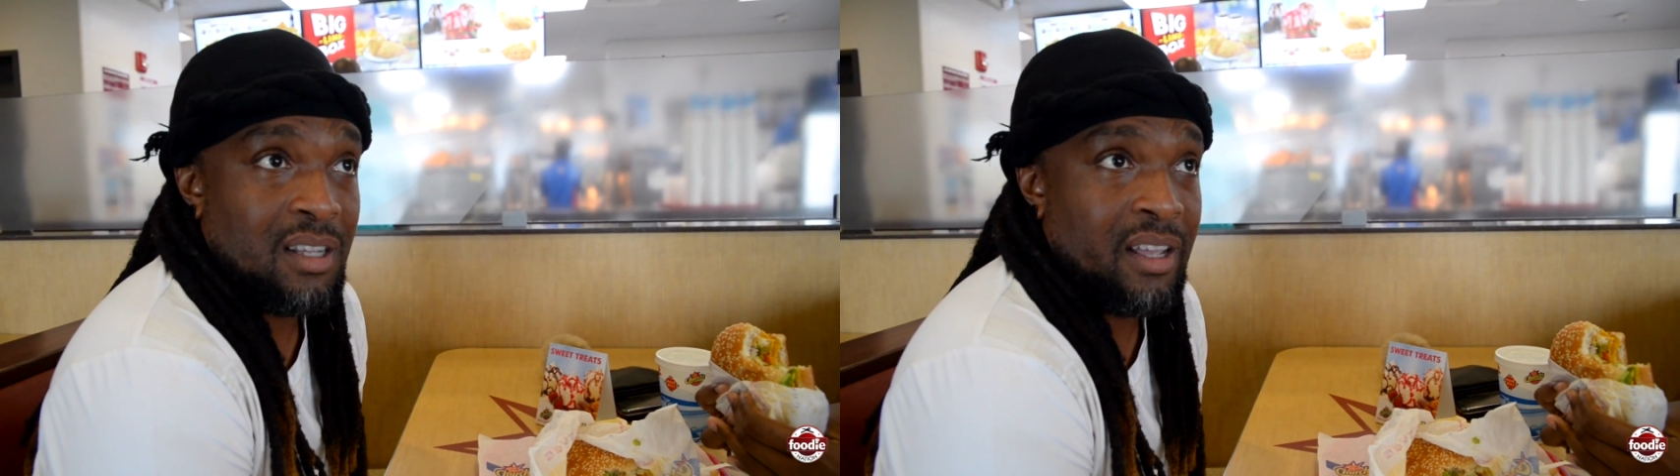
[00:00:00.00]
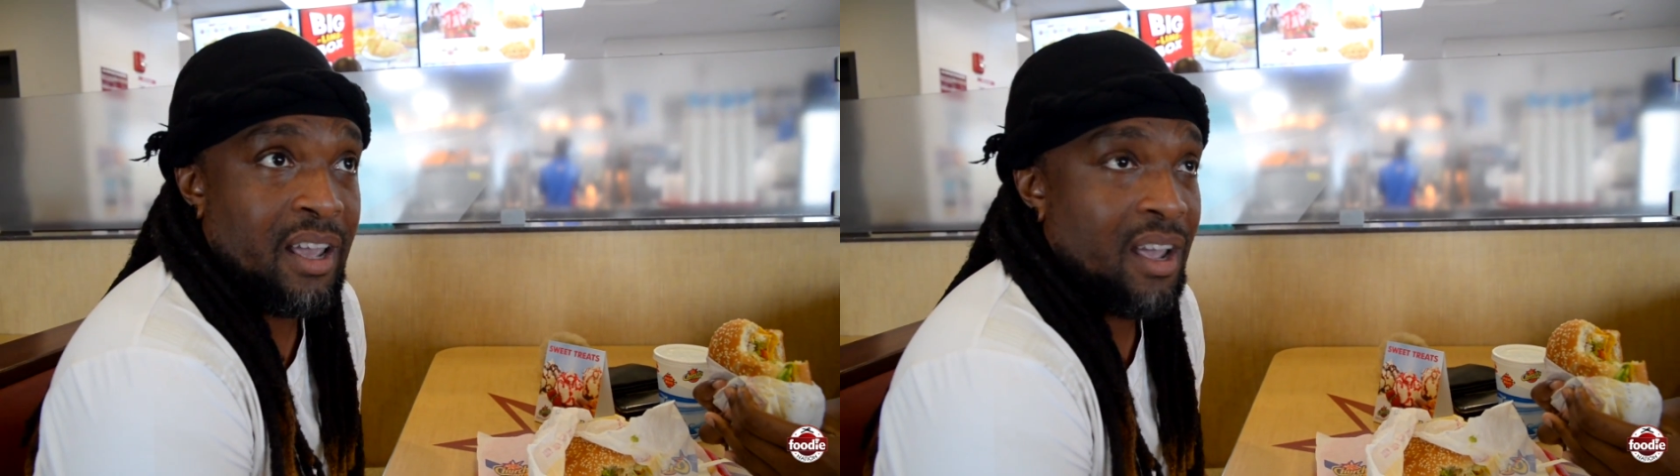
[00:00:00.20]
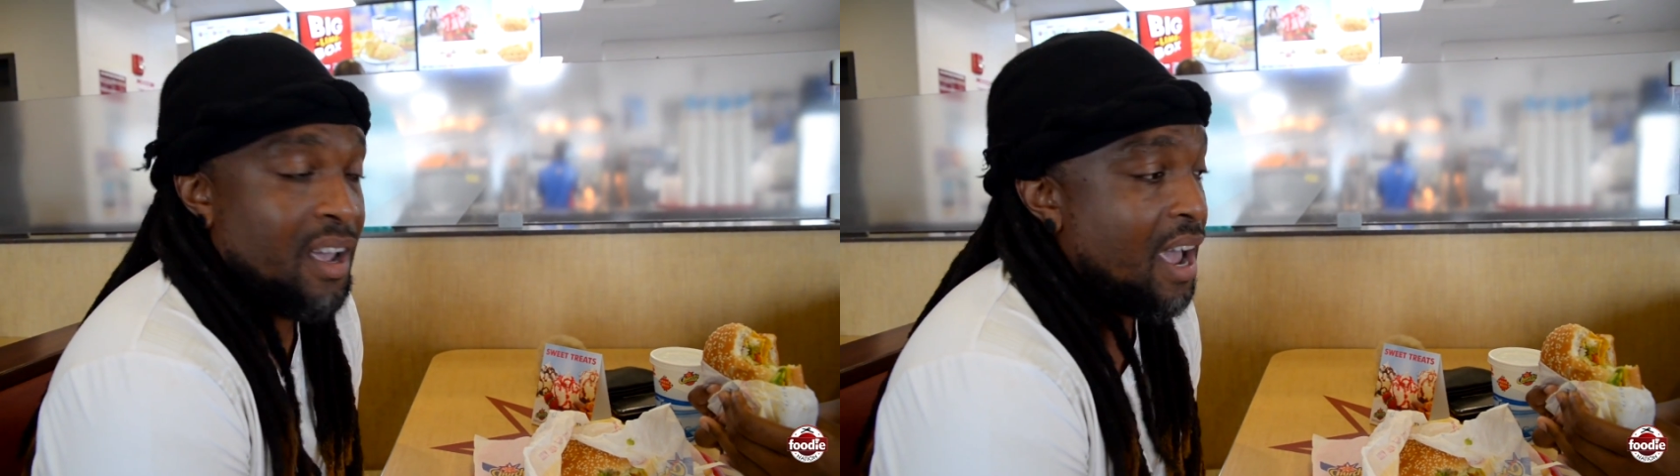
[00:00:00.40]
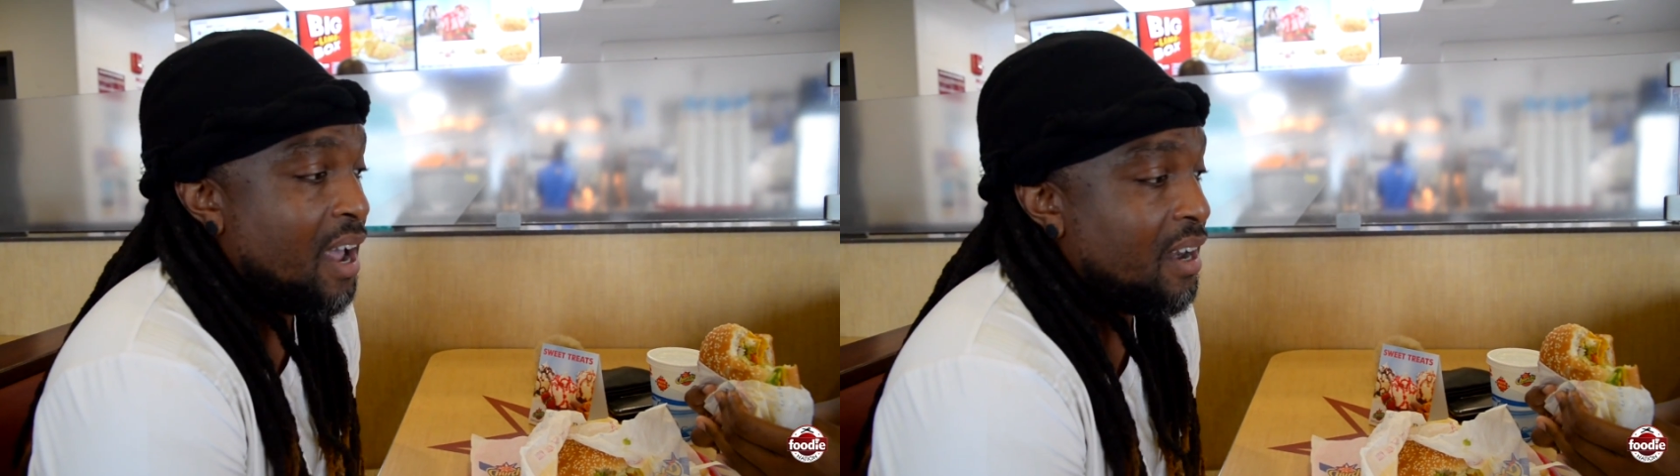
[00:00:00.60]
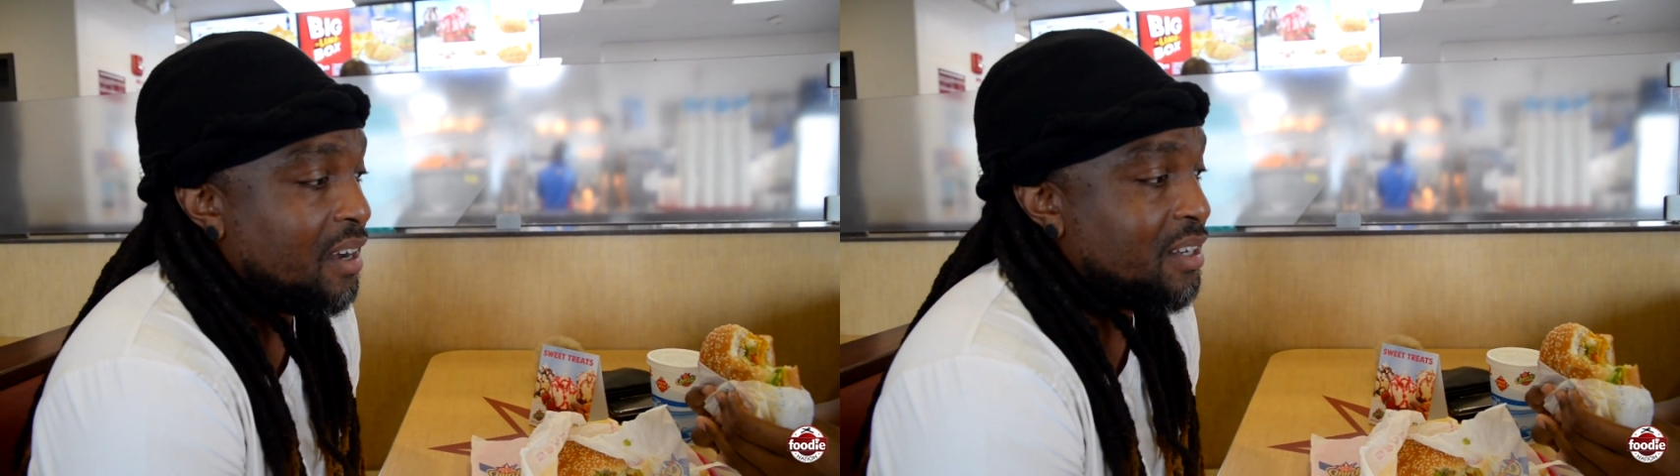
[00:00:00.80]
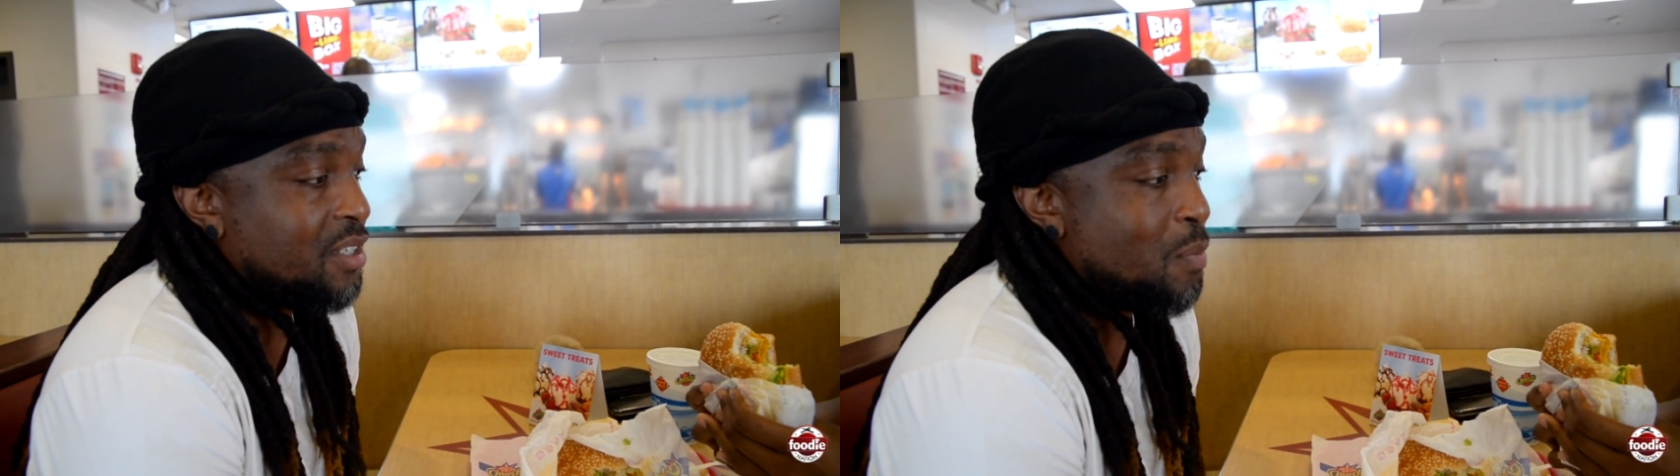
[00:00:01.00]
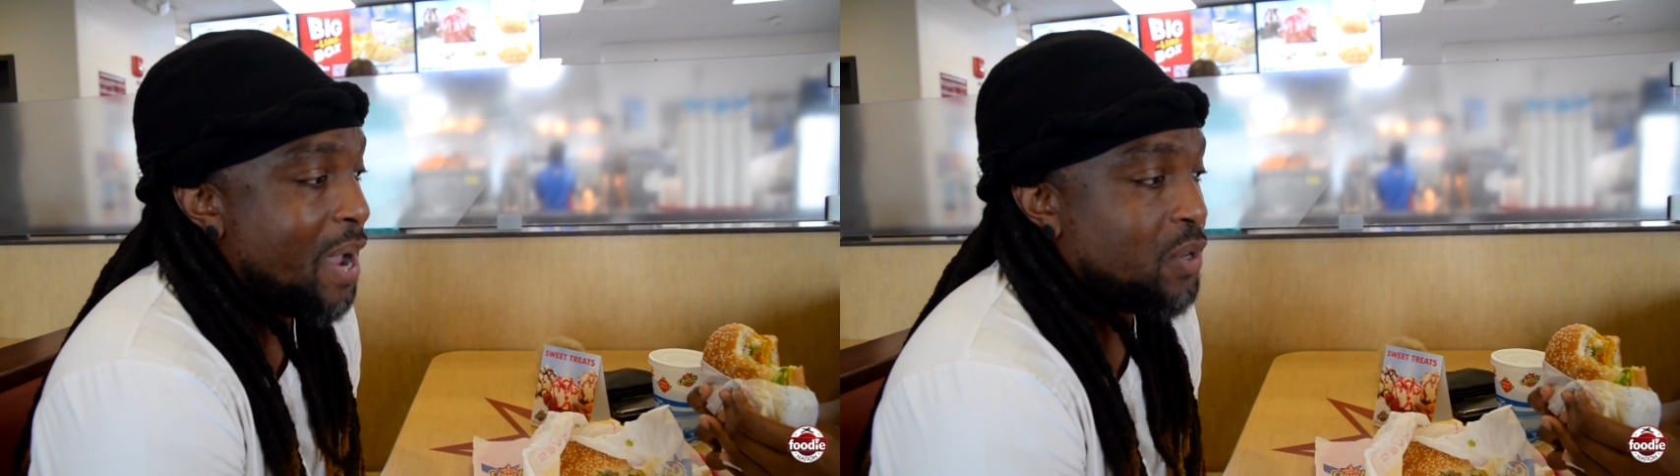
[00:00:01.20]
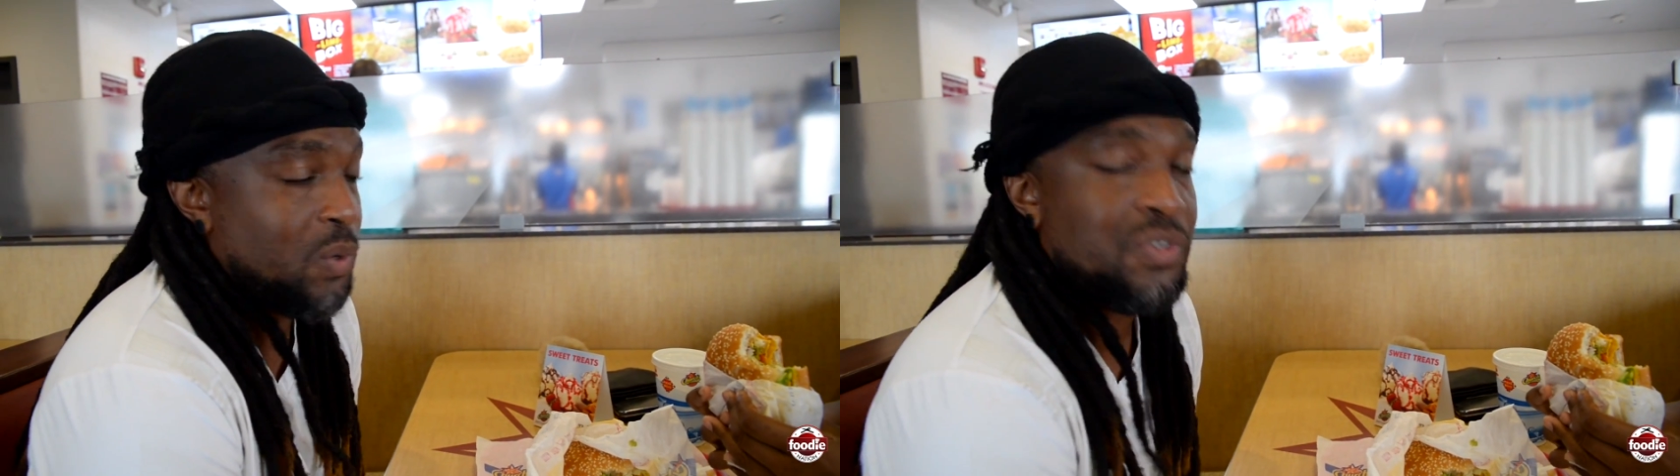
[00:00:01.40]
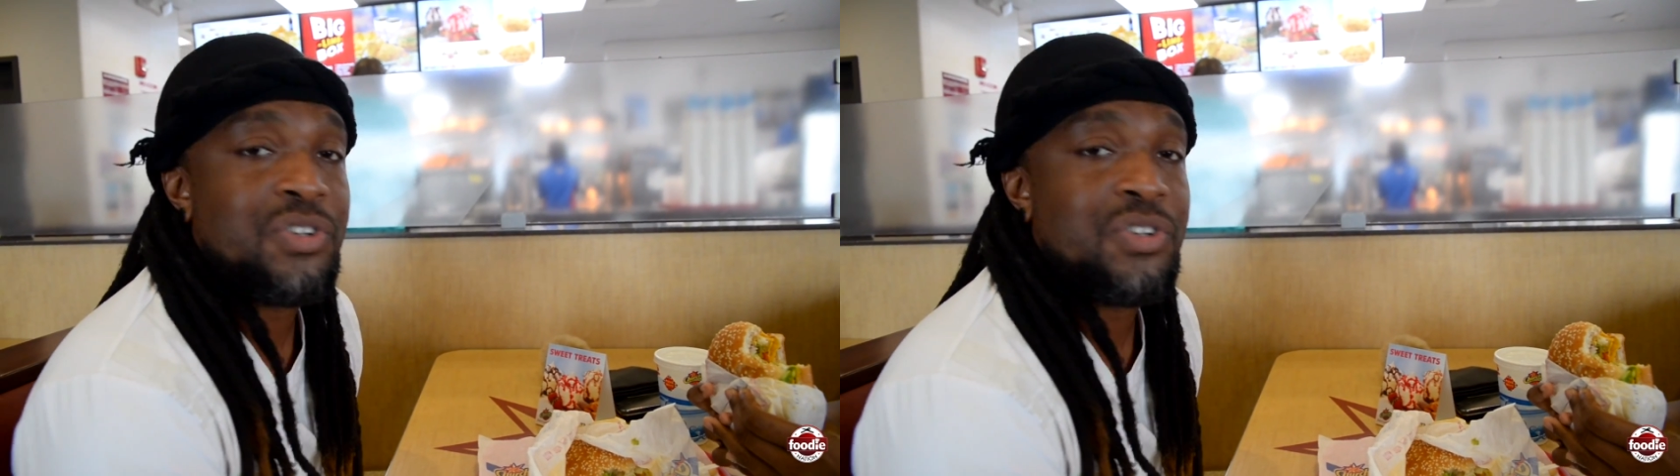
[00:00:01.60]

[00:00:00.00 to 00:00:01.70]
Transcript: yeah, and tomatoes.